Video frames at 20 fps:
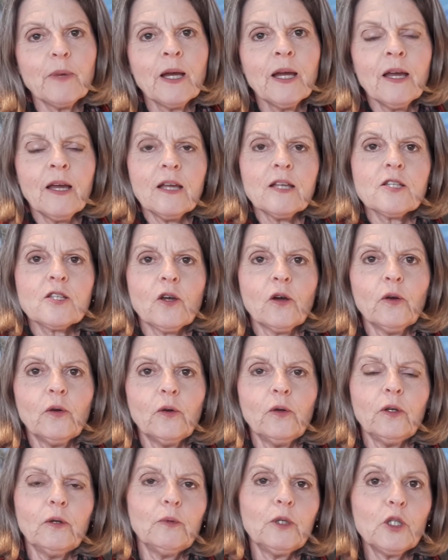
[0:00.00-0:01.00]
So you
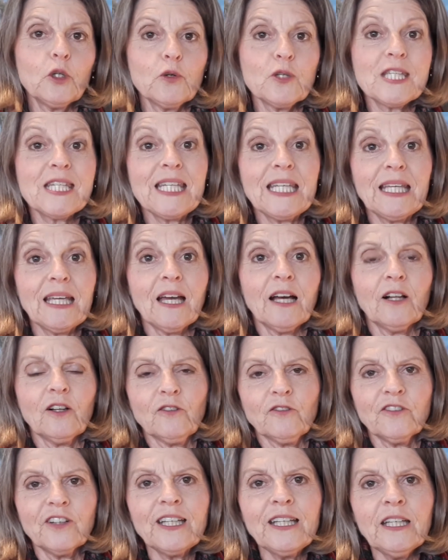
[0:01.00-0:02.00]
would use
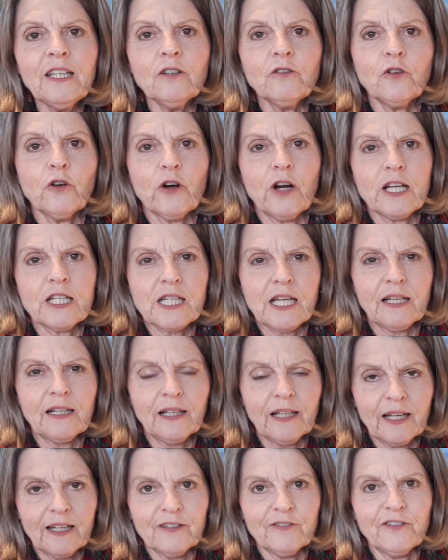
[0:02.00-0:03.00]
DLV for a data
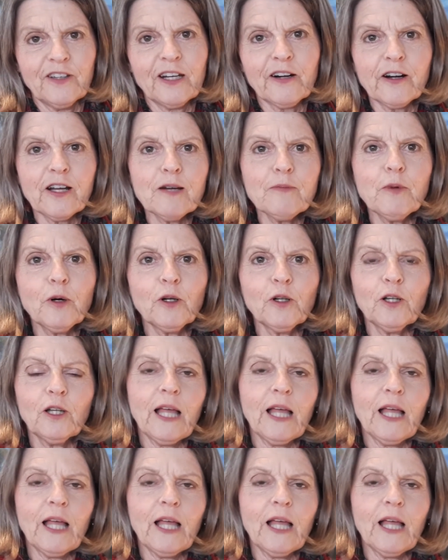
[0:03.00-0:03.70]
layer variable